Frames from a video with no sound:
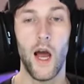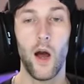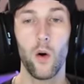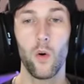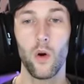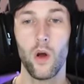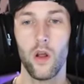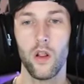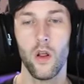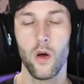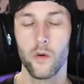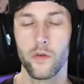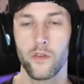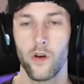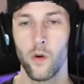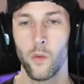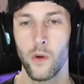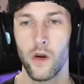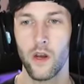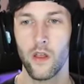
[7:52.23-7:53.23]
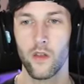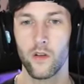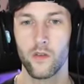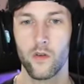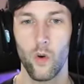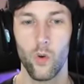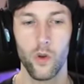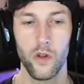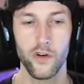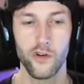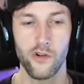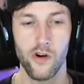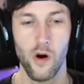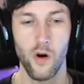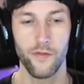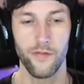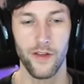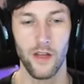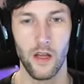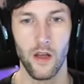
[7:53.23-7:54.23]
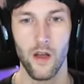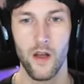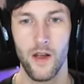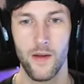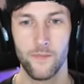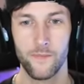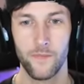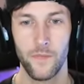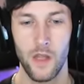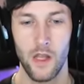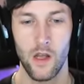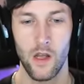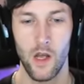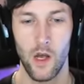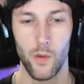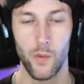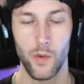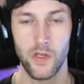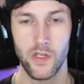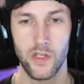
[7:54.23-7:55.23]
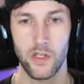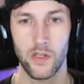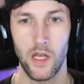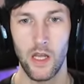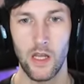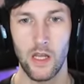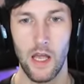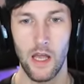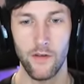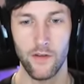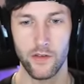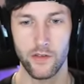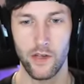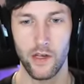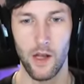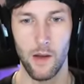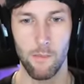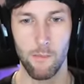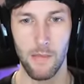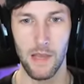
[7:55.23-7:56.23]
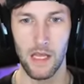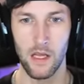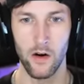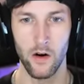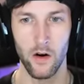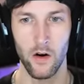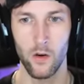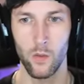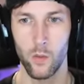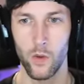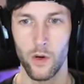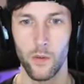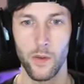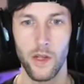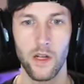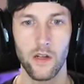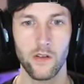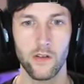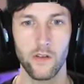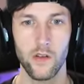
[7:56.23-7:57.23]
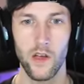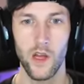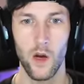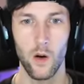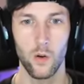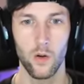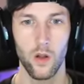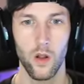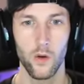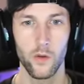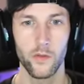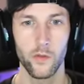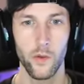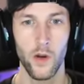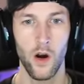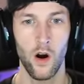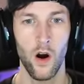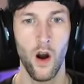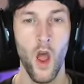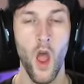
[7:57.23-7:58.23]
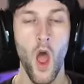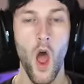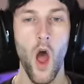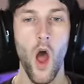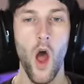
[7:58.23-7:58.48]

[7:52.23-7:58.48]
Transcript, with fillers: How close are we to this golden trophy? I wish that they gave us like a meter where we could see how close we are.